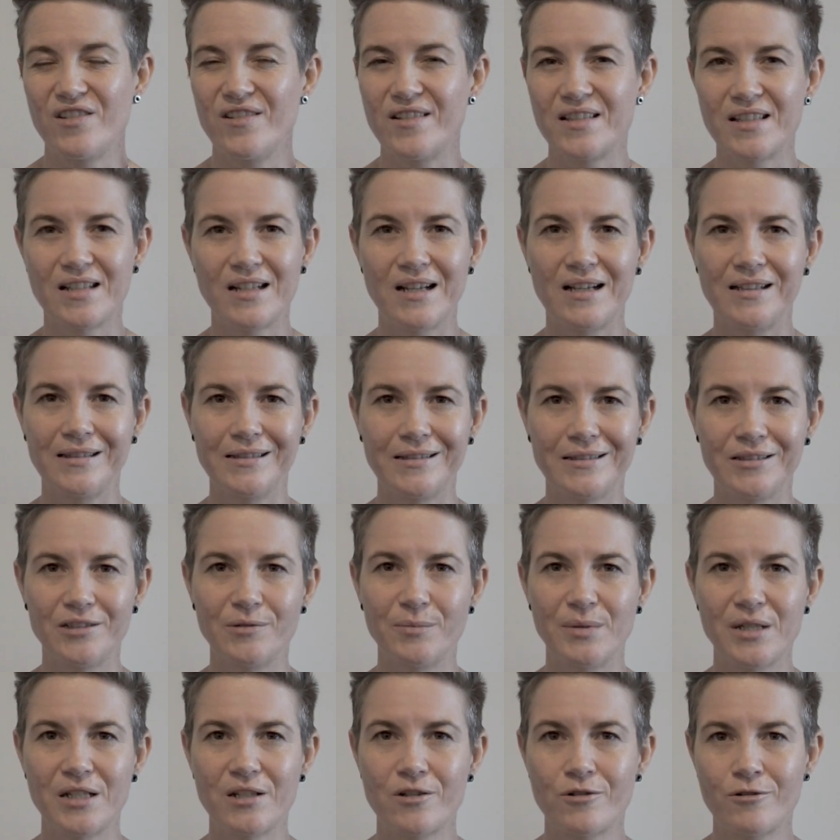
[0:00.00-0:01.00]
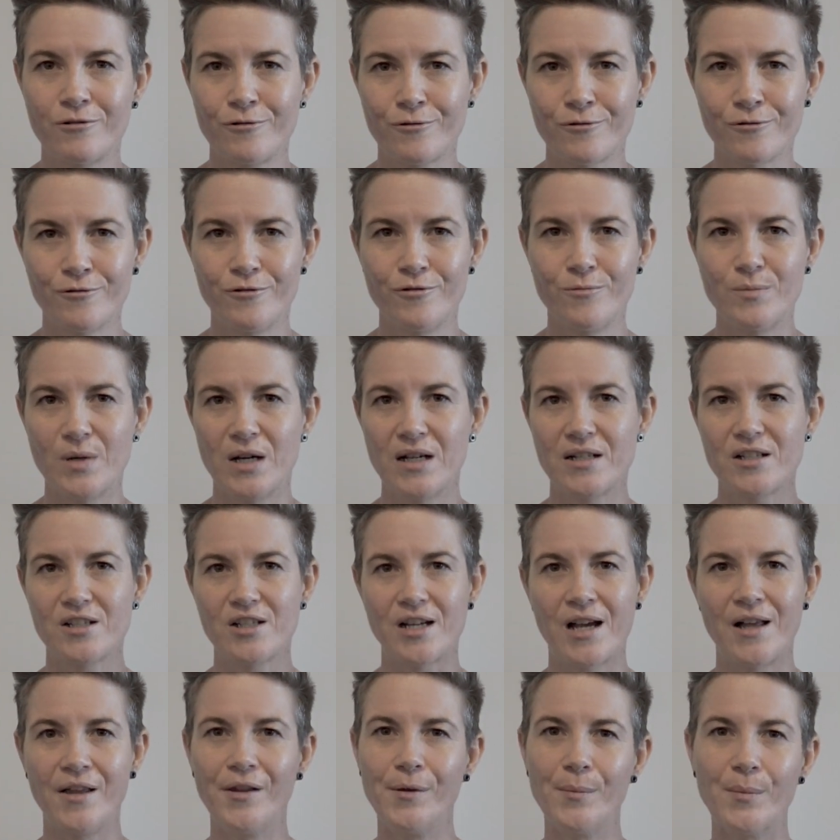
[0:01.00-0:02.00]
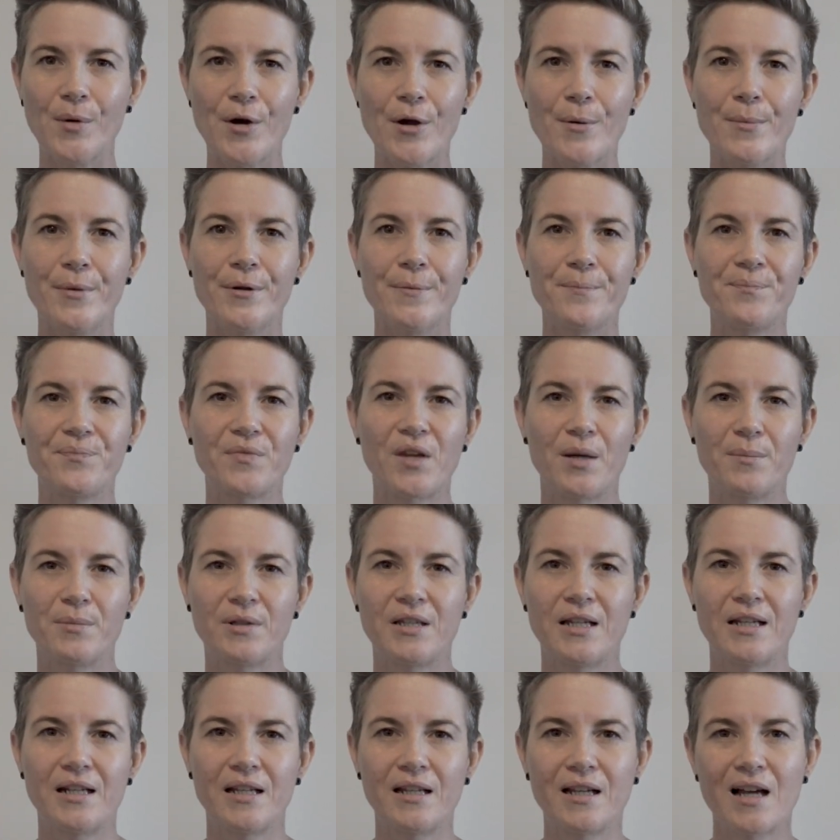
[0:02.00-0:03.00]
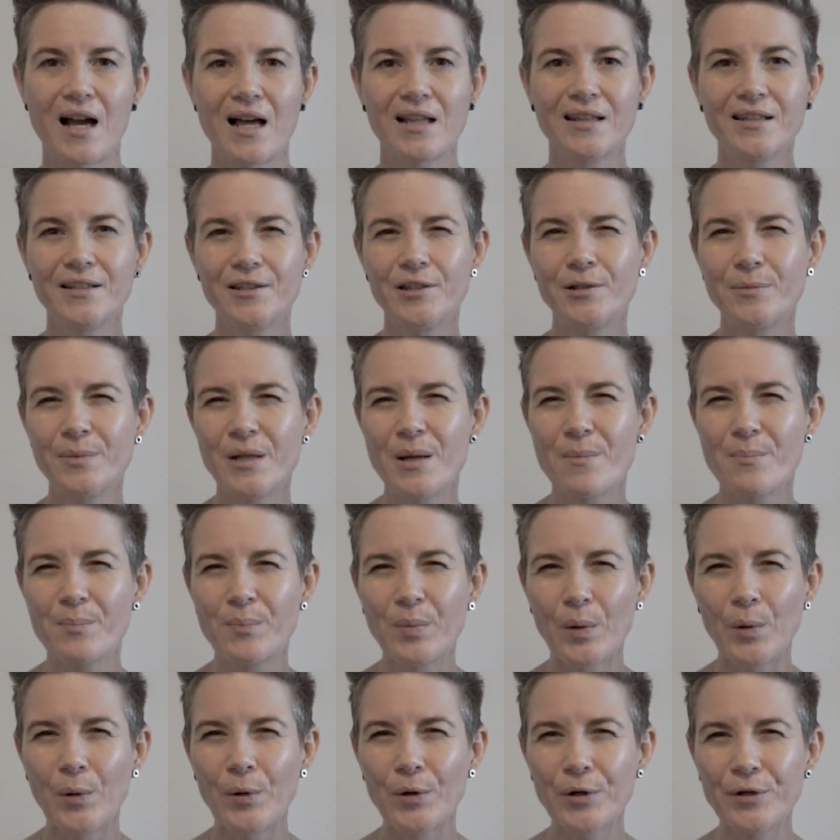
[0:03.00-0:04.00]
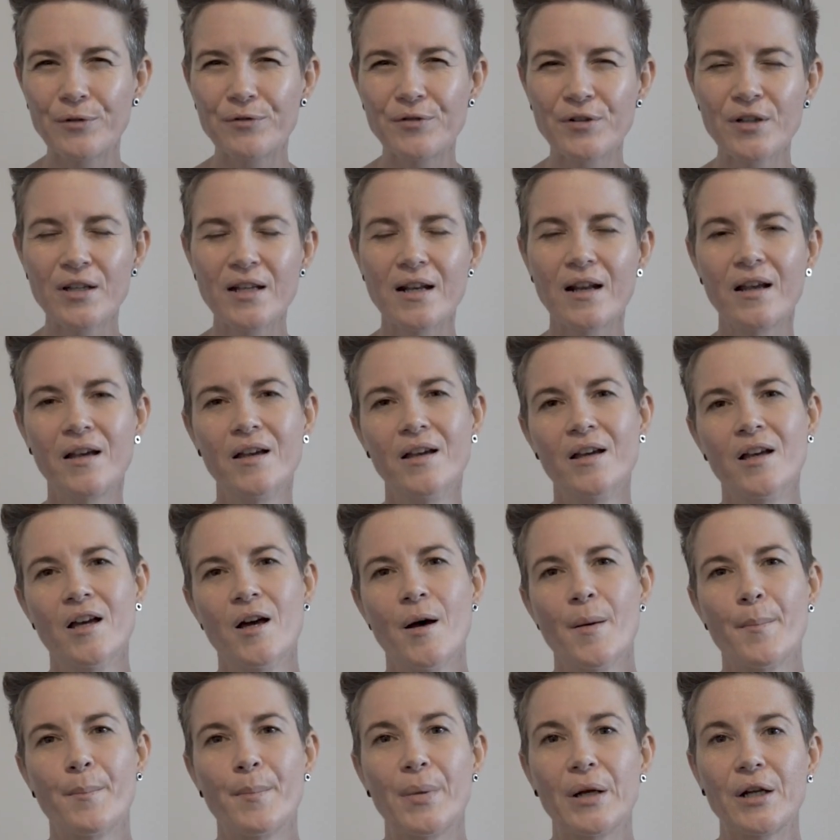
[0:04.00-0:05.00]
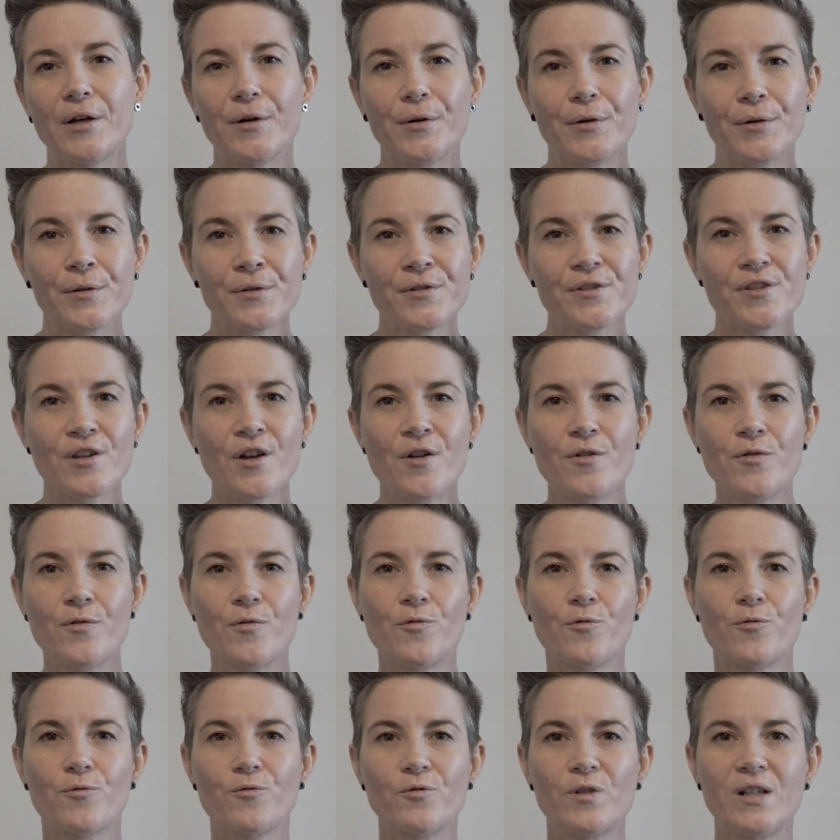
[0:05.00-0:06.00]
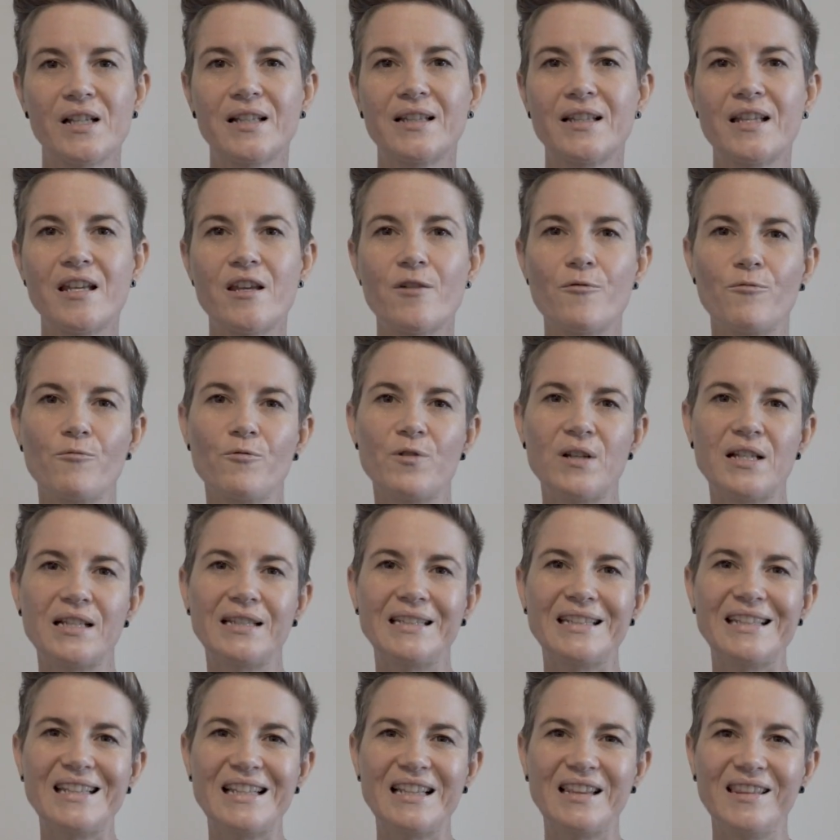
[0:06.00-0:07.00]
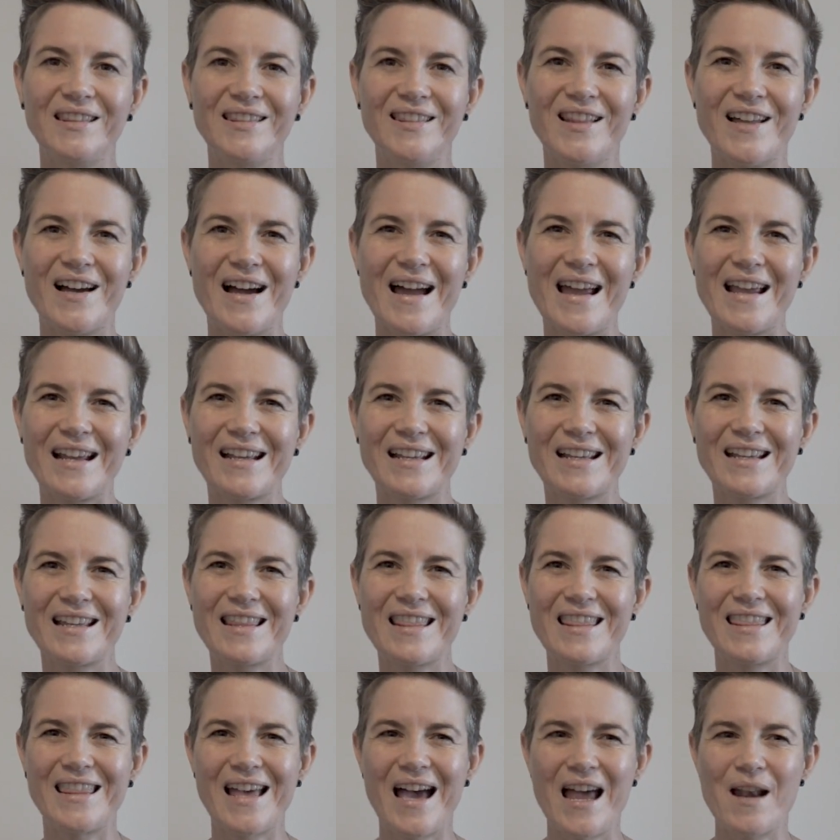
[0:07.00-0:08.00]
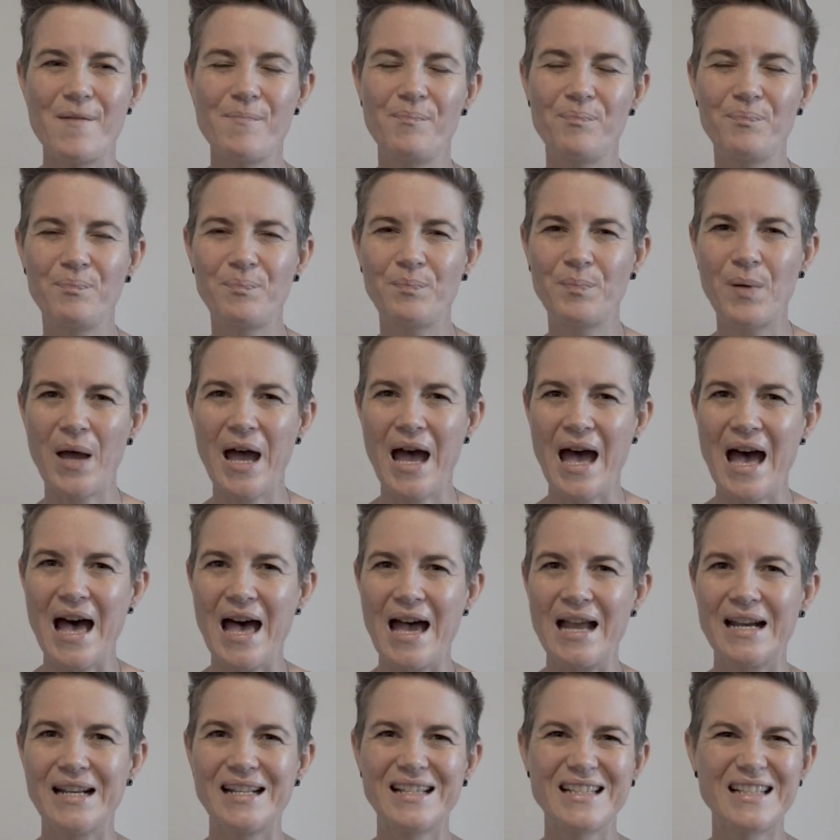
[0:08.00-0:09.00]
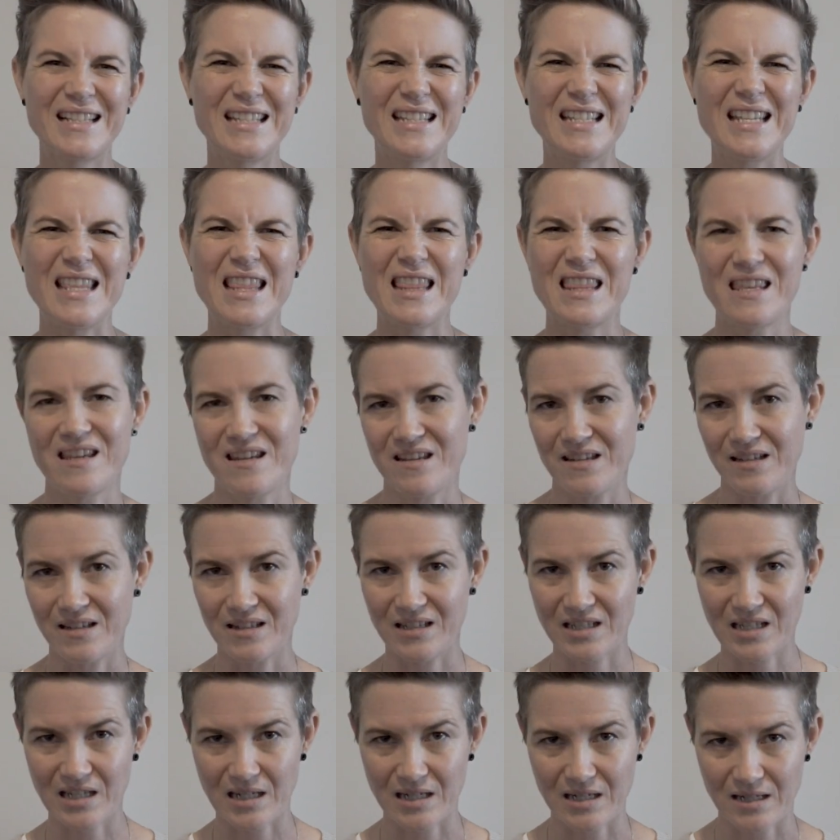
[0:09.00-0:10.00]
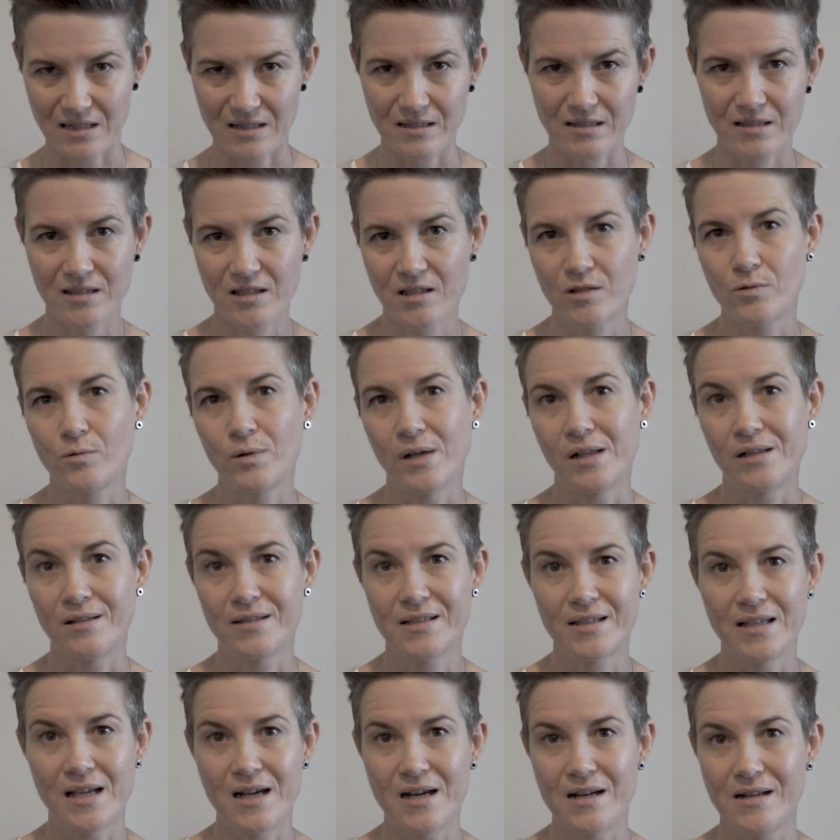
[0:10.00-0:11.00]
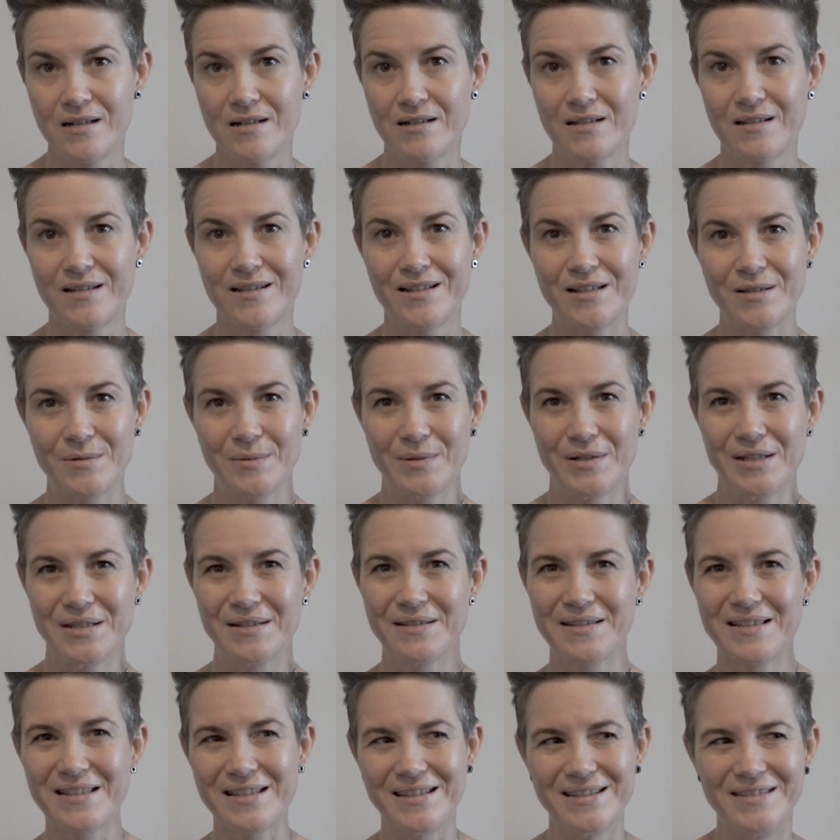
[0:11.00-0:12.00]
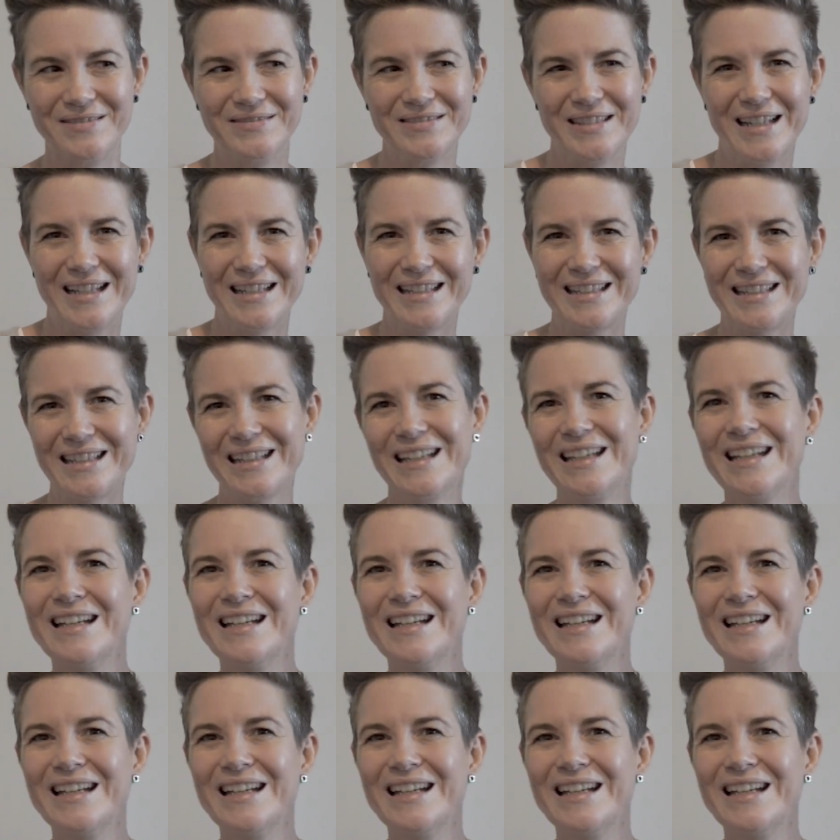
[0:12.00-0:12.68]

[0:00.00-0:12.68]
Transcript: use it a little bit too much at the moment. I'm getting a little bit bored of it, but I also really, really like that pad synthy guitar swell sound as well. So I'm like